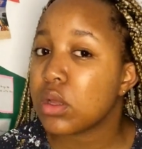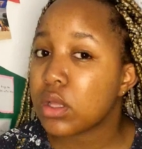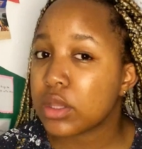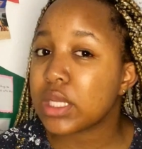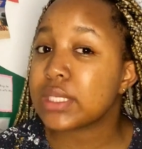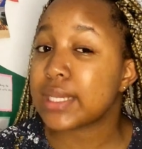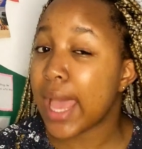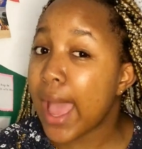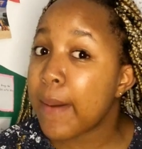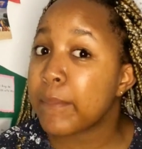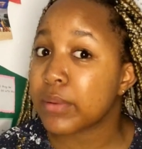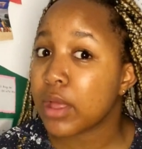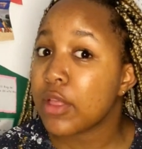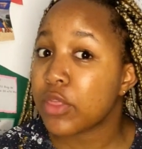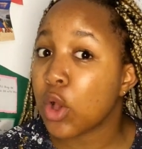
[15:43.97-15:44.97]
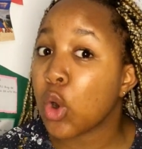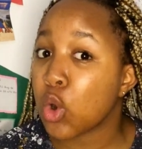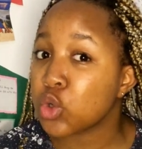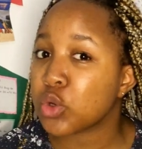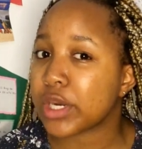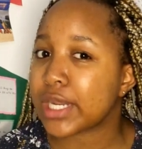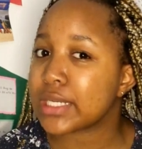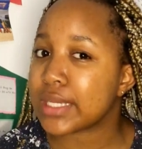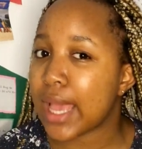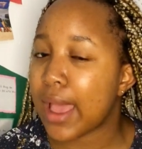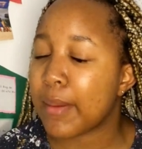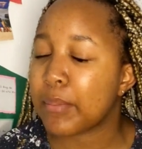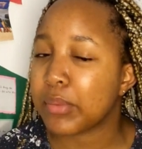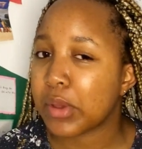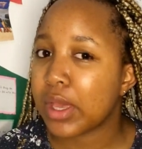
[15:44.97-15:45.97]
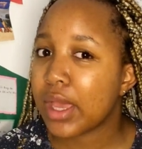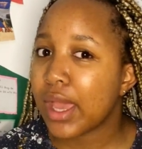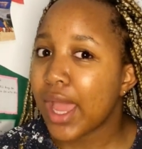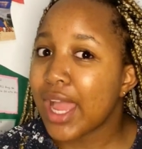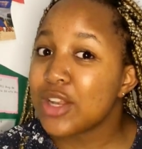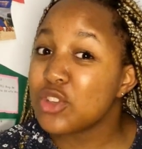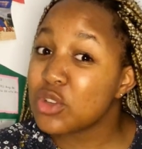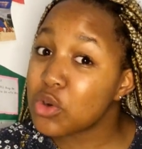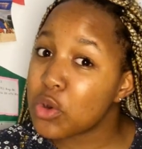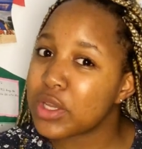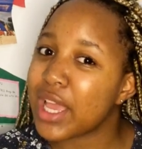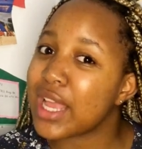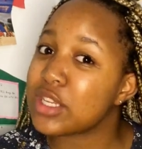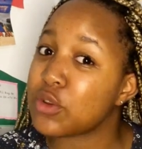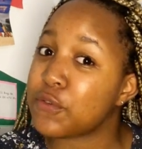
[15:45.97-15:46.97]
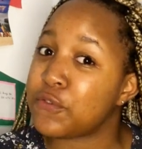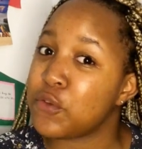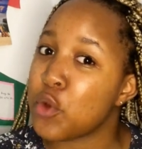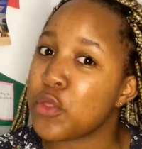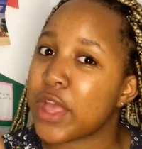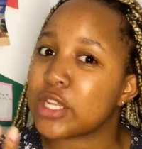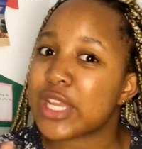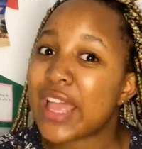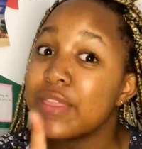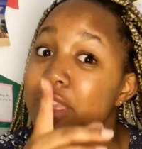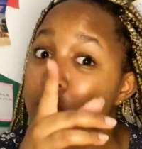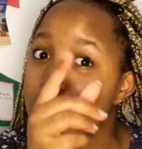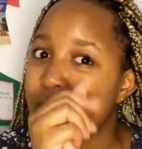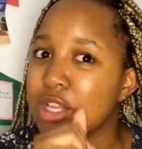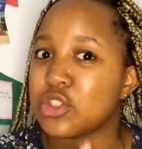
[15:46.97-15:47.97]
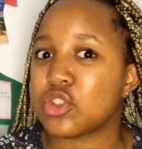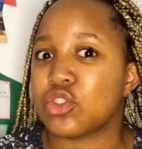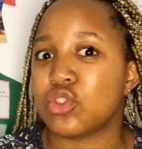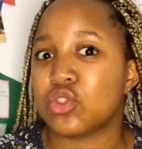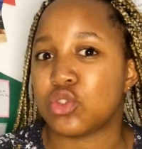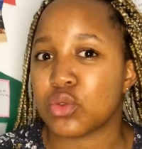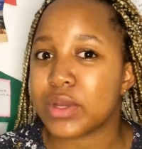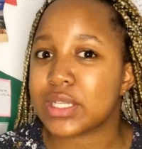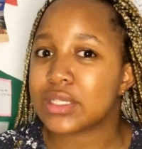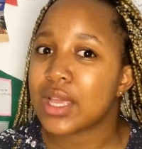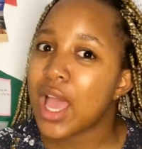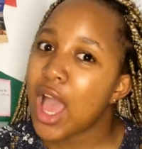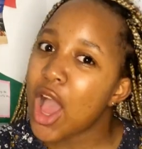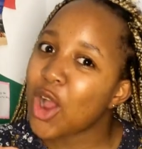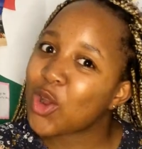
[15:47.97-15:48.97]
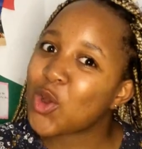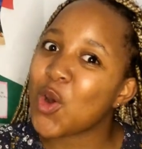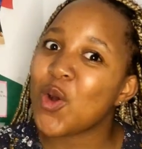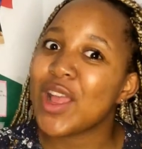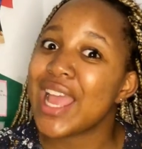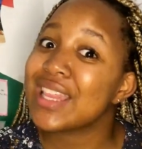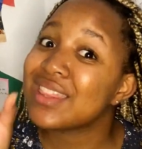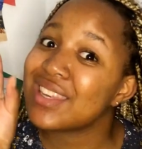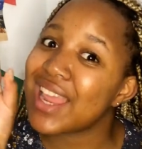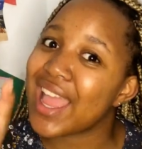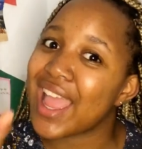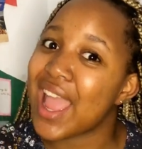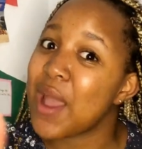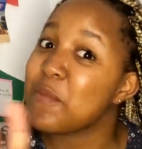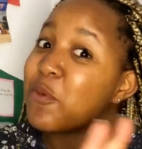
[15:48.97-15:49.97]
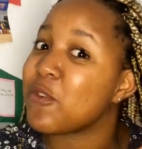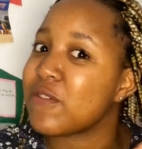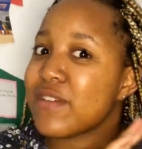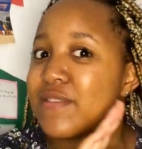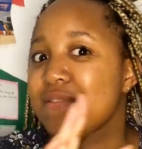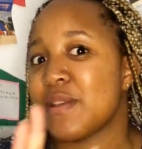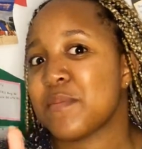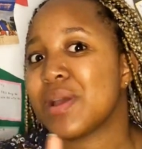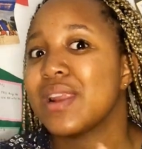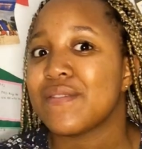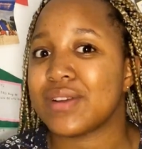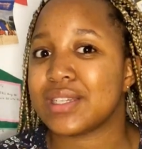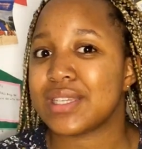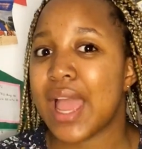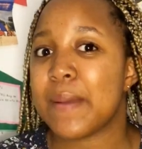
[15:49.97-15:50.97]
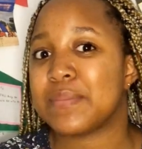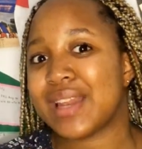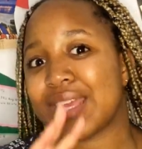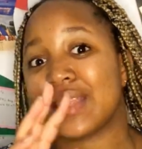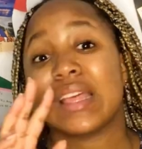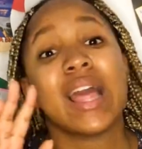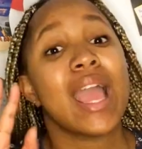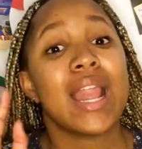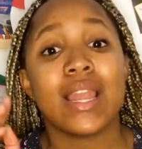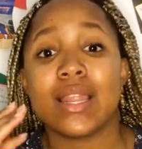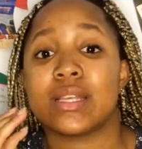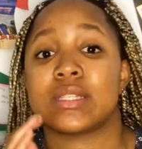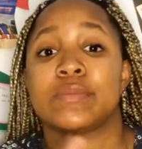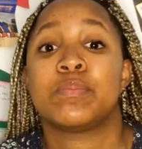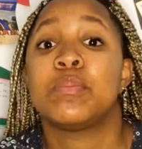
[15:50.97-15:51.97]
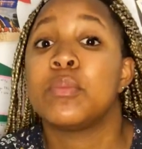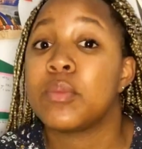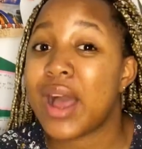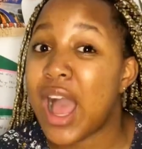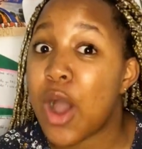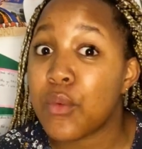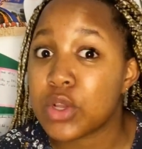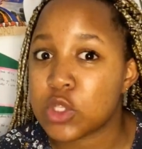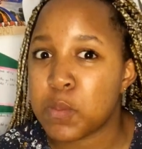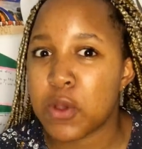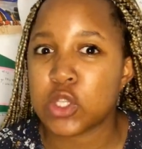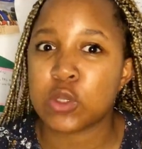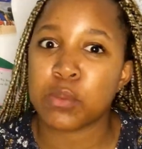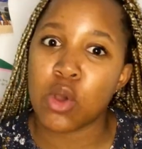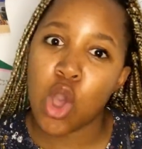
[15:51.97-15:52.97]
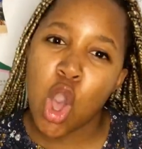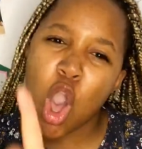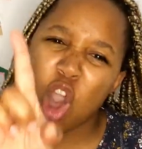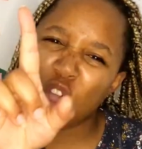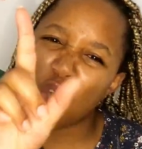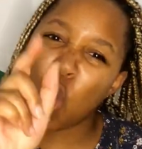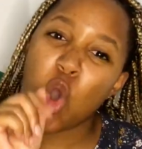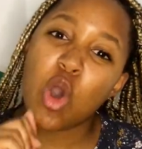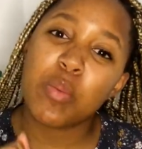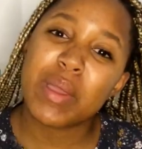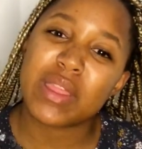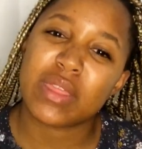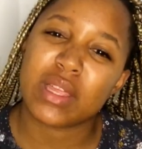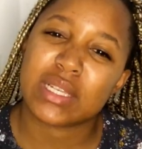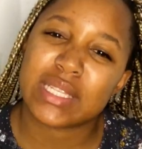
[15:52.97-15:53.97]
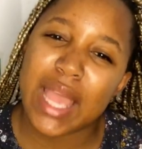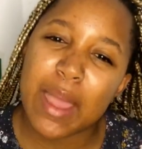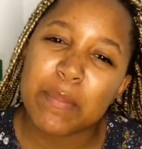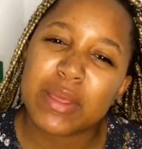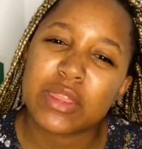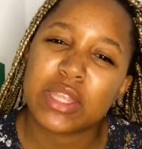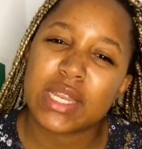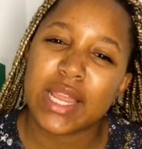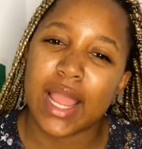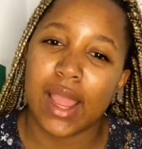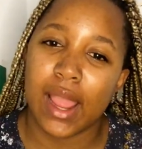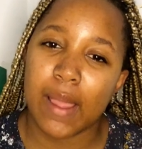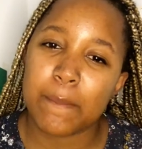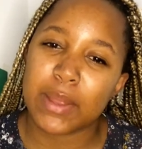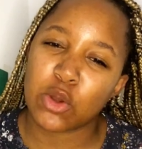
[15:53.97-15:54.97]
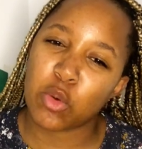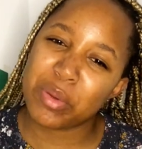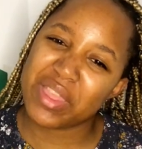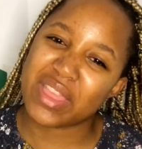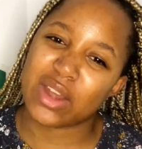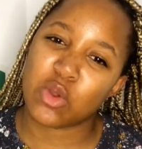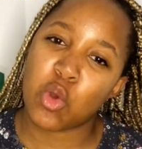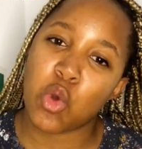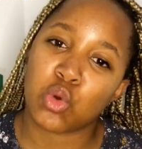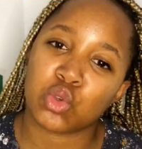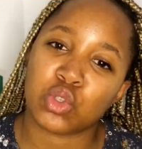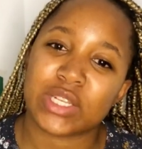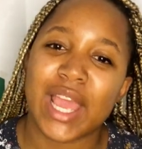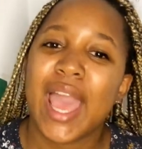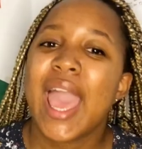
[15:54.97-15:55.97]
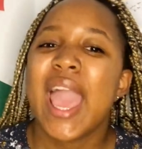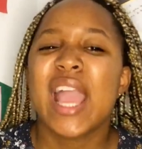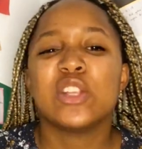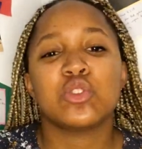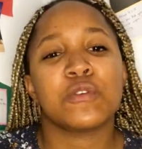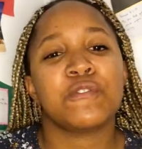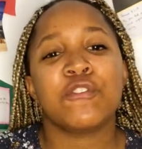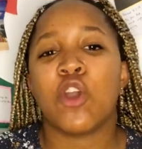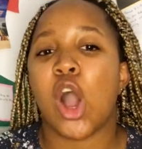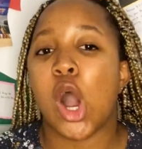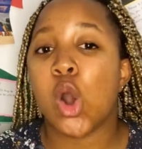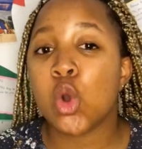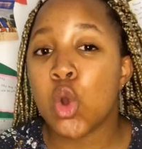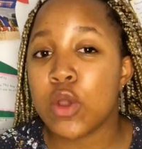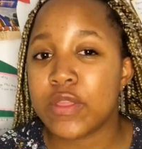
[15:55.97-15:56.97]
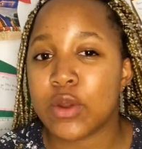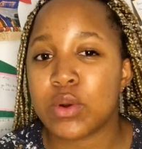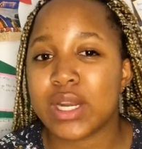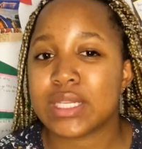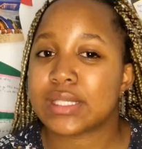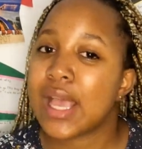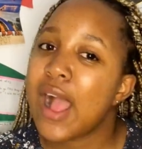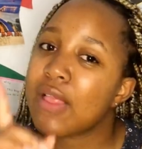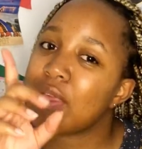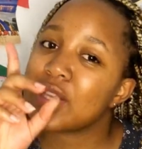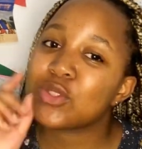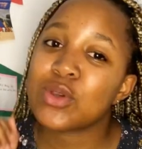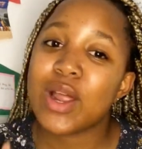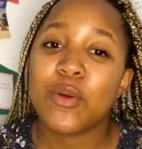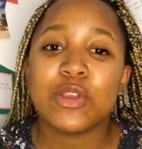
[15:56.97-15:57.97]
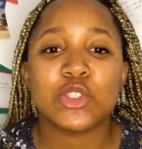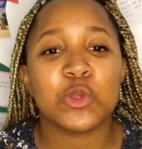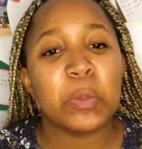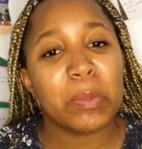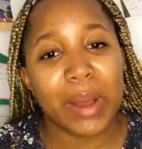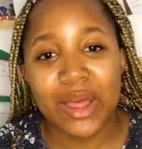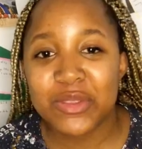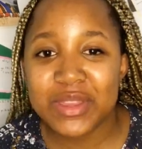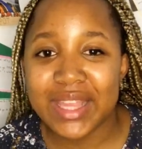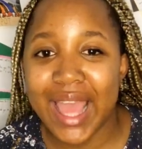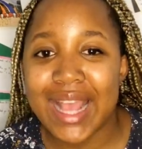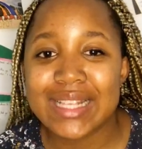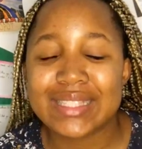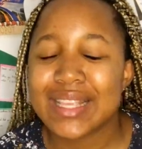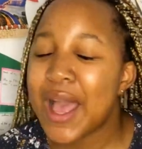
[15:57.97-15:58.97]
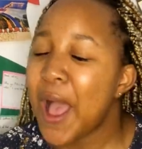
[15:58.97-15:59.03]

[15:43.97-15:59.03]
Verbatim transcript: the tap, the cold water tap, you know and you feel that i think you guys should do it go at 3 a.m or 5 a.m whatever time like earliest hours possible go open the tap at 3 a.m and open that cold water and you feel how cold that water is that's what i used to bathe it guys